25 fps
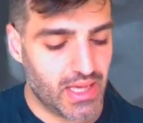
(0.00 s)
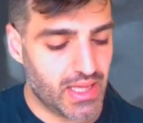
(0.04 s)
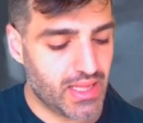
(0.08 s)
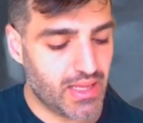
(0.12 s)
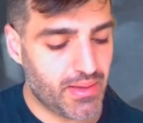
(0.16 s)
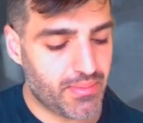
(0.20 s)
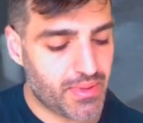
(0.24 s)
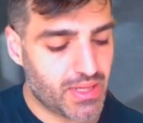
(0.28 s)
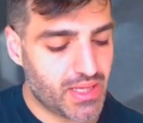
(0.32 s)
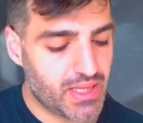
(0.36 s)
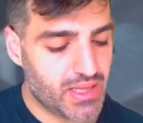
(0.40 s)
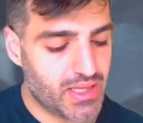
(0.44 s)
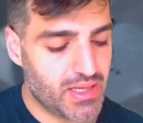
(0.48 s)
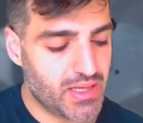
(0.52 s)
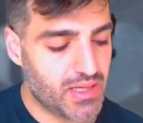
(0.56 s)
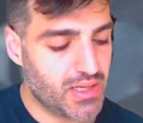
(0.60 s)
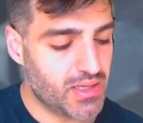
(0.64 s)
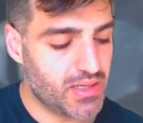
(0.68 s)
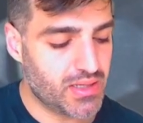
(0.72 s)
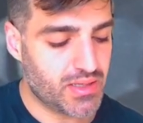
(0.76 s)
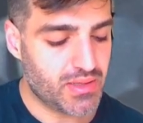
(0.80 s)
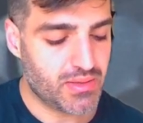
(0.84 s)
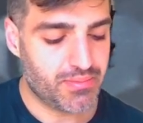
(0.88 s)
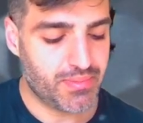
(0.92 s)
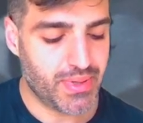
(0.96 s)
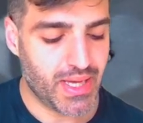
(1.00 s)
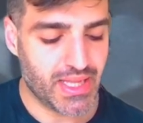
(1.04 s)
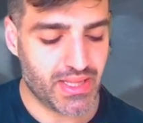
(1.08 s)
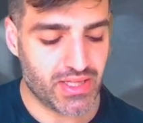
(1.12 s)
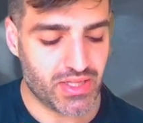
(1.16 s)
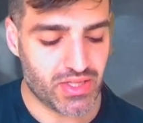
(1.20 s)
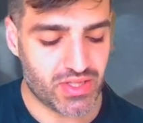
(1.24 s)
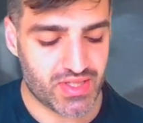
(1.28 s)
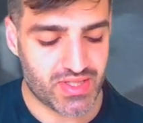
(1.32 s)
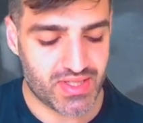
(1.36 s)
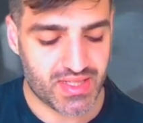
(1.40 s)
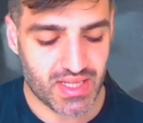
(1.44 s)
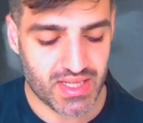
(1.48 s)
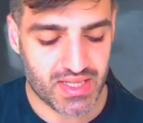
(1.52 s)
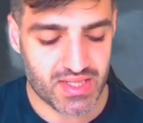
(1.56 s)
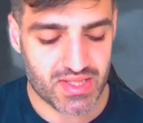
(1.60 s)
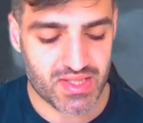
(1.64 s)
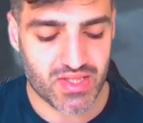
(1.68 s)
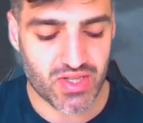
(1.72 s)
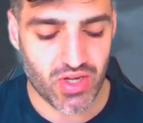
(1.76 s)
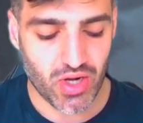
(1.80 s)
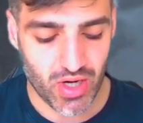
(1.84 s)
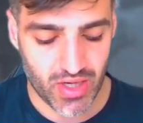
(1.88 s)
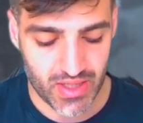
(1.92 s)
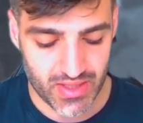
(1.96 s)
I'm gonna banish 6
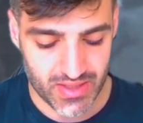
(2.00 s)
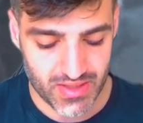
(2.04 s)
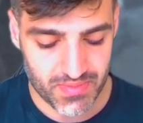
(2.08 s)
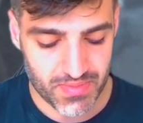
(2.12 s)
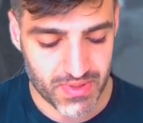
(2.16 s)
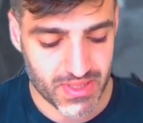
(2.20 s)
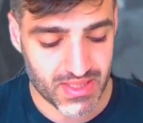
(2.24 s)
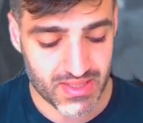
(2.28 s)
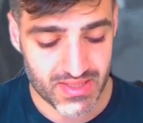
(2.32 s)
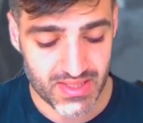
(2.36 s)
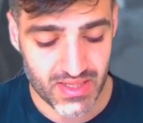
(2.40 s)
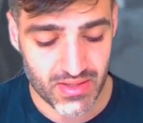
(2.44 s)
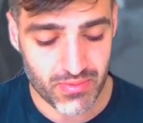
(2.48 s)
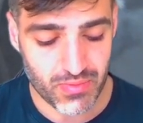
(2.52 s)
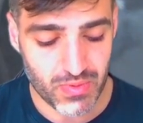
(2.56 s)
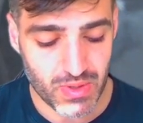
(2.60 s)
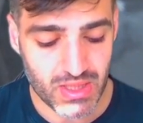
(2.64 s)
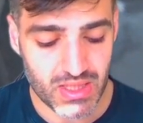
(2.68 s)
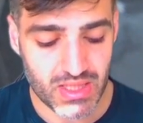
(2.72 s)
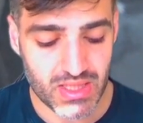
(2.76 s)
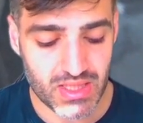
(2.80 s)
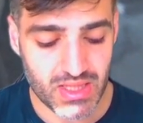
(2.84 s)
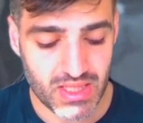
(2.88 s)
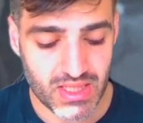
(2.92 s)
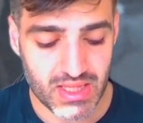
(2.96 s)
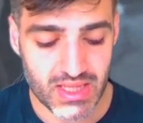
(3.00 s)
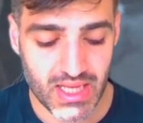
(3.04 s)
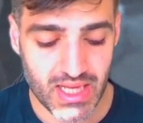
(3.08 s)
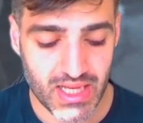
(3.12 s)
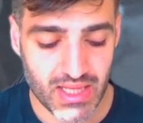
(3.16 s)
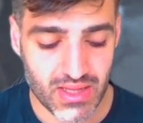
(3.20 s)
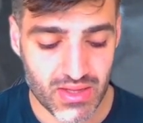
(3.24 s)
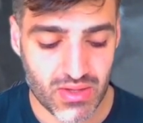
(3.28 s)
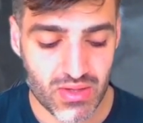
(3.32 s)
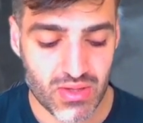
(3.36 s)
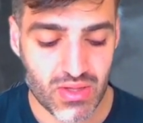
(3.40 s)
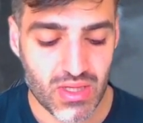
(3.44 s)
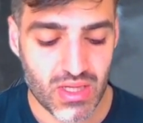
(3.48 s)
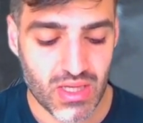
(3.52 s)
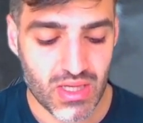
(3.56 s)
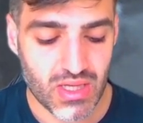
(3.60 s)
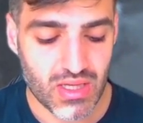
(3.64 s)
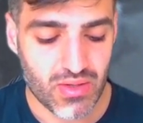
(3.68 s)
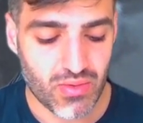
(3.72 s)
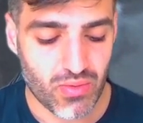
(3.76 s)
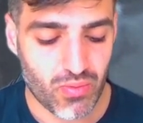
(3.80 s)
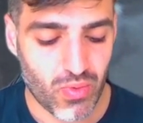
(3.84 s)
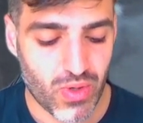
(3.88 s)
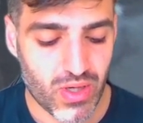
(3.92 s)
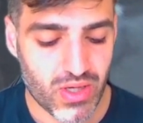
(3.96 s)
cards because I really need that
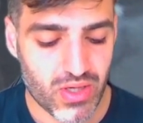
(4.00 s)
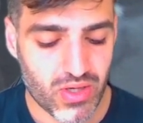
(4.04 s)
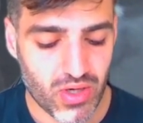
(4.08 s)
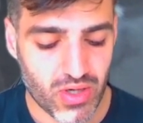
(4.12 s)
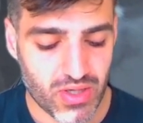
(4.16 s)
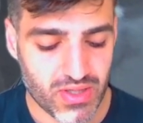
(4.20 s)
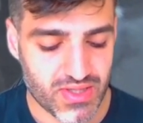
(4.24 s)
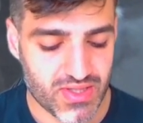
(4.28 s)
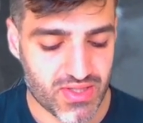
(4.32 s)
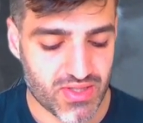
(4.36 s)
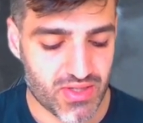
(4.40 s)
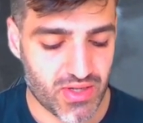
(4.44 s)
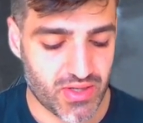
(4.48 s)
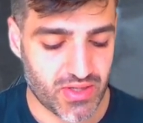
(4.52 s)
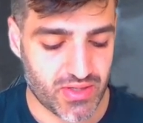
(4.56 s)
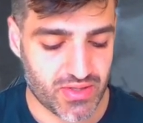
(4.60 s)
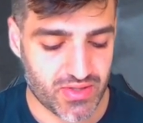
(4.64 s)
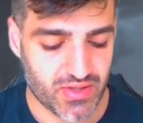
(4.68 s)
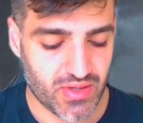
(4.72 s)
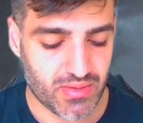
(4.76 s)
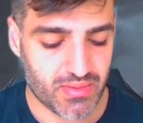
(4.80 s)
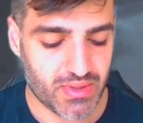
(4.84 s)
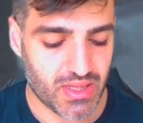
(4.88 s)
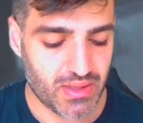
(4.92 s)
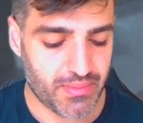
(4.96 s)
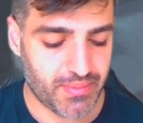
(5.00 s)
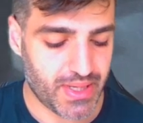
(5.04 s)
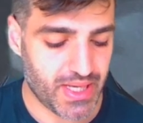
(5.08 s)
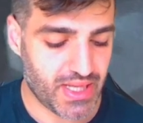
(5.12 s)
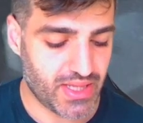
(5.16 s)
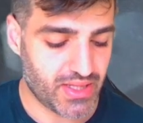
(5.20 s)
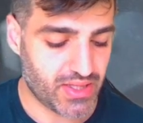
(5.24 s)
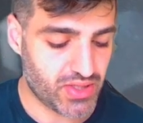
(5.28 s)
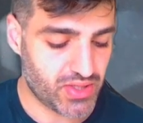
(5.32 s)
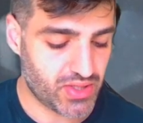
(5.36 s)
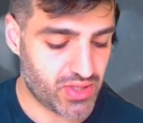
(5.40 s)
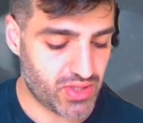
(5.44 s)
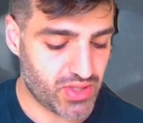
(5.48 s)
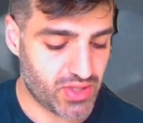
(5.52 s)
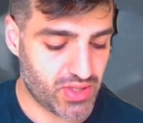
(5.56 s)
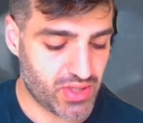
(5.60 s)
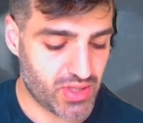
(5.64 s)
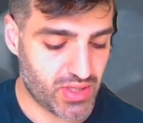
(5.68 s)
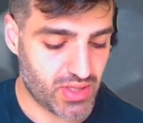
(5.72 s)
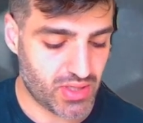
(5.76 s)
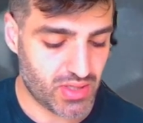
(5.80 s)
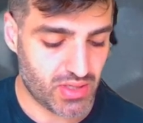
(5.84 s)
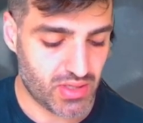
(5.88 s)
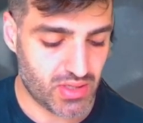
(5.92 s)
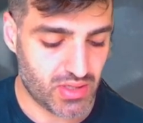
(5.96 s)
1 card starter. So I'm gonna
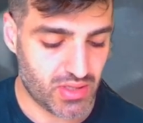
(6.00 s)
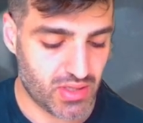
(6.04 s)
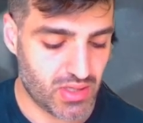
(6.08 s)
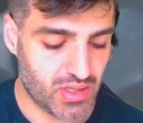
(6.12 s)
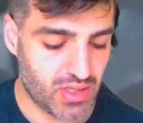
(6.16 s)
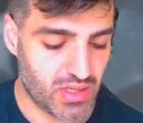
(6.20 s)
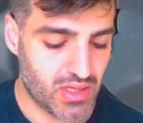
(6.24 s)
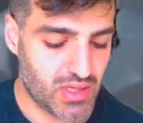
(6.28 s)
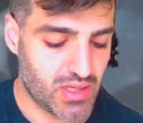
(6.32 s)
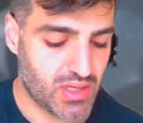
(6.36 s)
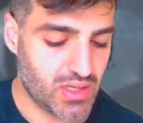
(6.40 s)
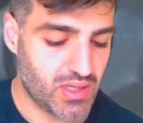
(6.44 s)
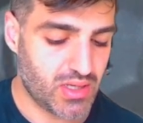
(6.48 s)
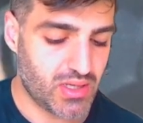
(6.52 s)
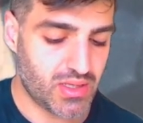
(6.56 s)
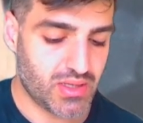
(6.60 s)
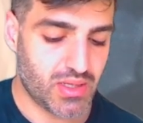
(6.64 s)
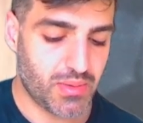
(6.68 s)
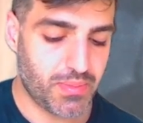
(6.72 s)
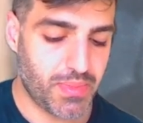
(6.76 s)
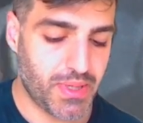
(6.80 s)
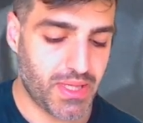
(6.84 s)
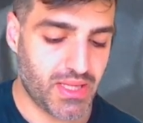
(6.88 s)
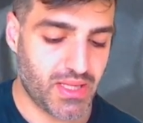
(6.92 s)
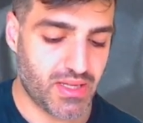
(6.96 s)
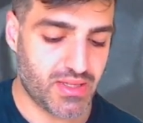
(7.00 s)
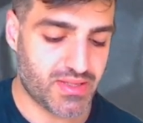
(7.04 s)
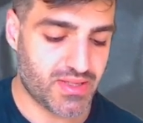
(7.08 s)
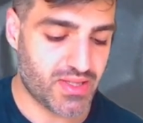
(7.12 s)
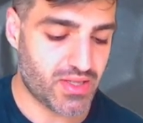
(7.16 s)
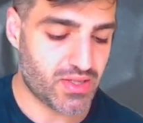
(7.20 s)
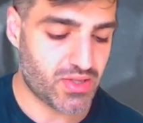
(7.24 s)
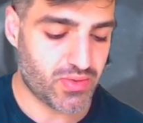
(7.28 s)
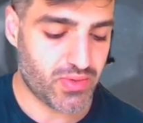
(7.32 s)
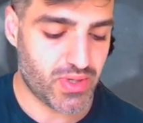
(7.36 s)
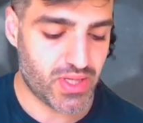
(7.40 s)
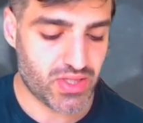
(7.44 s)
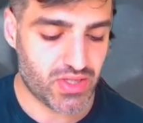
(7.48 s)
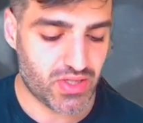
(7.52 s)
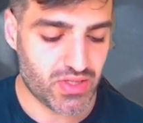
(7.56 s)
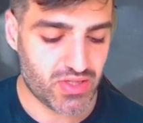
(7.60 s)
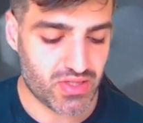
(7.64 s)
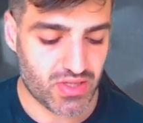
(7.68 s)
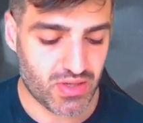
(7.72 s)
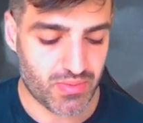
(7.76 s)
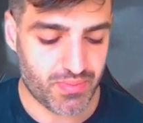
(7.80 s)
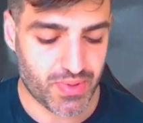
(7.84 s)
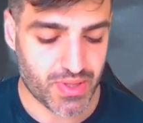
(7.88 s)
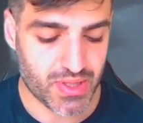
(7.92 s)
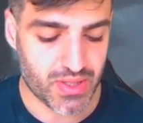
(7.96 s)
banish, depending on the situation,
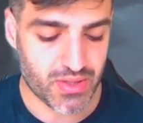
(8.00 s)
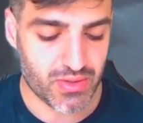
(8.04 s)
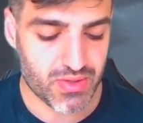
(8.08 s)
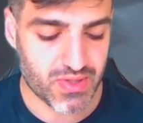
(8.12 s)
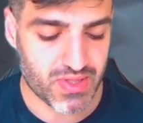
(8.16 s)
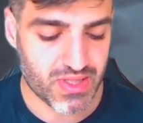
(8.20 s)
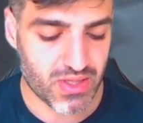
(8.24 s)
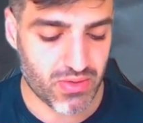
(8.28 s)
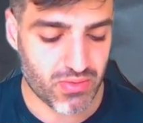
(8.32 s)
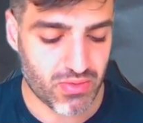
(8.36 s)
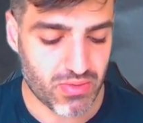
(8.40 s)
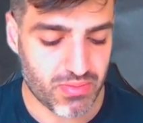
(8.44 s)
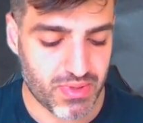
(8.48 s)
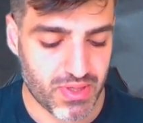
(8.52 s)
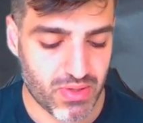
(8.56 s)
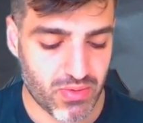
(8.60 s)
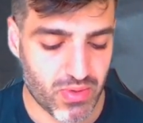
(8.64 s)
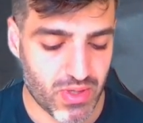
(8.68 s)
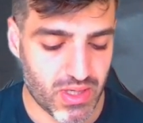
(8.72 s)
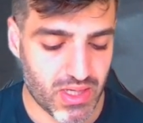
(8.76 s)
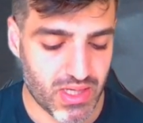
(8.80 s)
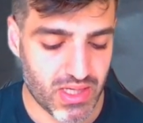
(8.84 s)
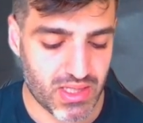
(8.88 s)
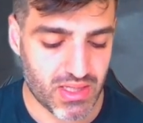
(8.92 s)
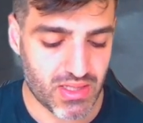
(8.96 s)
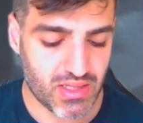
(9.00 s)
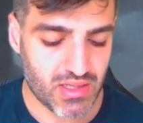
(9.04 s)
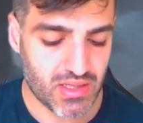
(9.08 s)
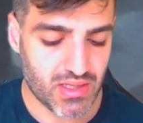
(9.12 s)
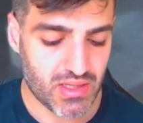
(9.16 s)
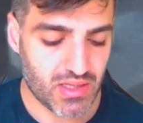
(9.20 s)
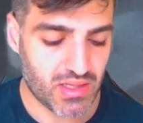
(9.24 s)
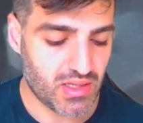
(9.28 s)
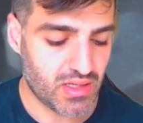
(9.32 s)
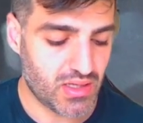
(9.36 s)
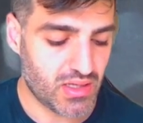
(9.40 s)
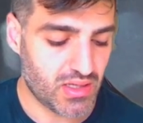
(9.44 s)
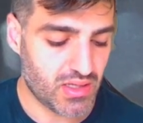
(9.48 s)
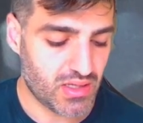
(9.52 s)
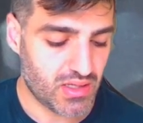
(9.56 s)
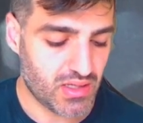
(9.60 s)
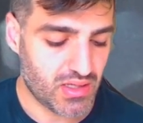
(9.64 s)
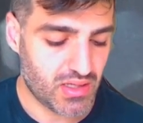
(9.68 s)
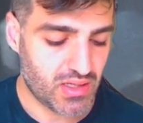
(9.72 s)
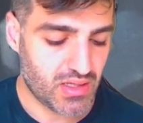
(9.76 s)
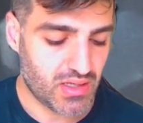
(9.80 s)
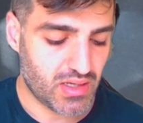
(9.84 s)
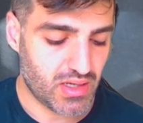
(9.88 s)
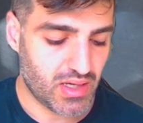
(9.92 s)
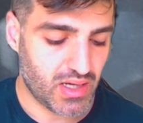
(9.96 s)
so Paguska will be one.
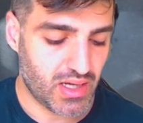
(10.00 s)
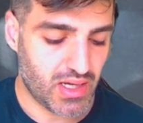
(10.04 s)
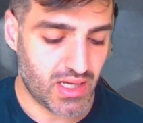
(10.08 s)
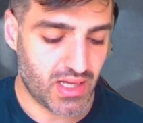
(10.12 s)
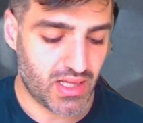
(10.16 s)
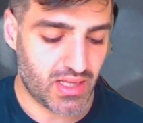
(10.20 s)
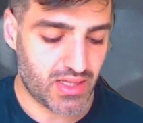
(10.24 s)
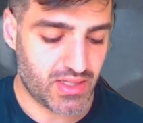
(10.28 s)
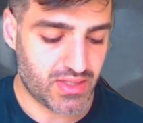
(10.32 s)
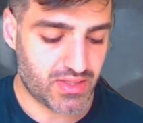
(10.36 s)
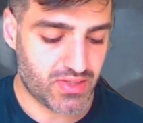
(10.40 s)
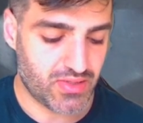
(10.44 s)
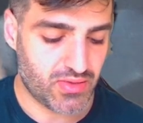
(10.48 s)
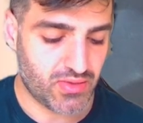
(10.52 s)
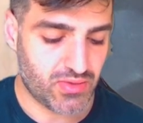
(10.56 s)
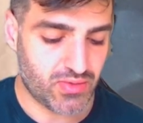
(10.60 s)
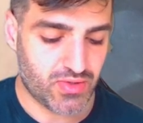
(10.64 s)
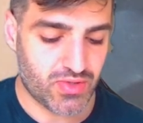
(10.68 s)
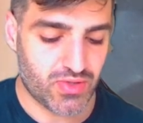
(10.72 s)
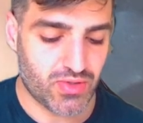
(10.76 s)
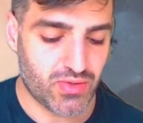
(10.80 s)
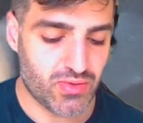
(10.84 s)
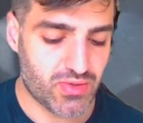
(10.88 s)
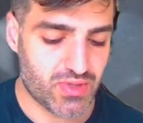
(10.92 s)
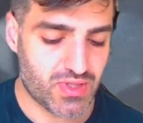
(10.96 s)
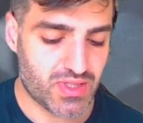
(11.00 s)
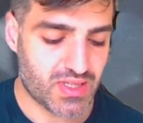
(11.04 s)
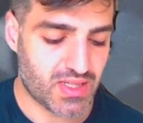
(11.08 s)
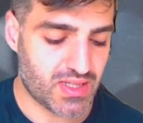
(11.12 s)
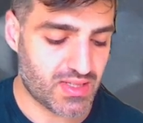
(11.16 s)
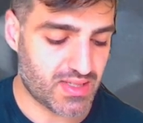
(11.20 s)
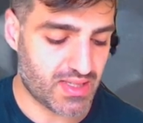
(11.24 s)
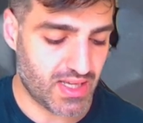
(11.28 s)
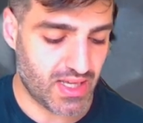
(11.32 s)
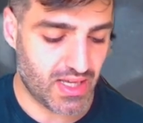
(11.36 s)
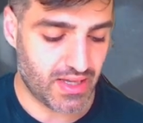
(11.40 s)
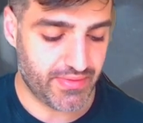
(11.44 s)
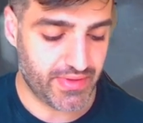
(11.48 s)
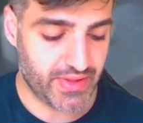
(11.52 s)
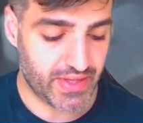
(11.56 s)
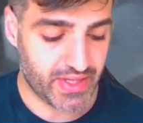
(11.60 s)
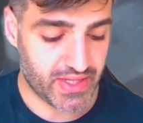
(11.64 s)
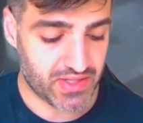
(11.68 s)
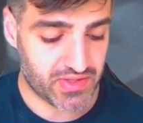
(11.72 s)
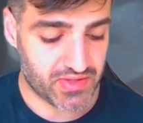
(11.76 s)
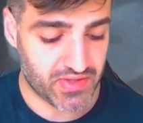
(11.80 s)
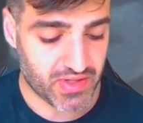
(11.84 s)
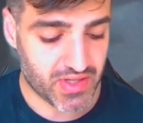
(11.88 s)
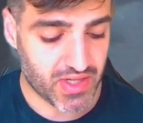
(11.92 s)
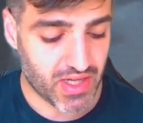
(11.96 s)
Let's do Zeus because I have an
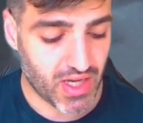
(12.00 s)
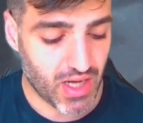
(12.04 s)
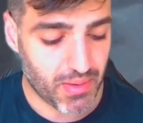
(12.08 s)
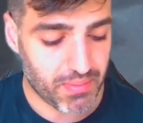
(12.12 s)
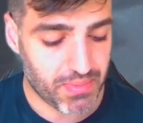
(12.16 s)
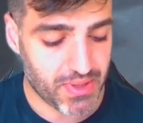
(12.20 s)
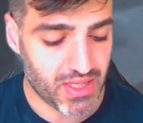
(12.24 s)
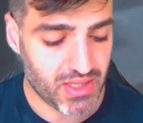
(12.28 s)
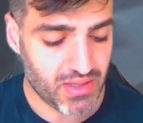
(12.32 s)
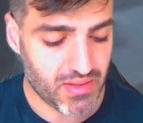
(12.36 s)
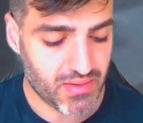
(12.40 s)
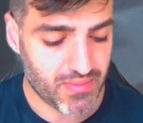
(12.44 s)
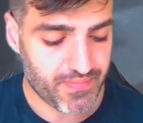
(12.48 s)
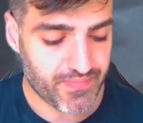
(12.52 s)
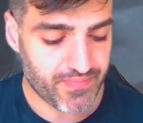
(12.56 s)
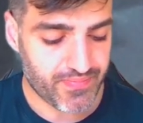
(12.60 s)
extra copy.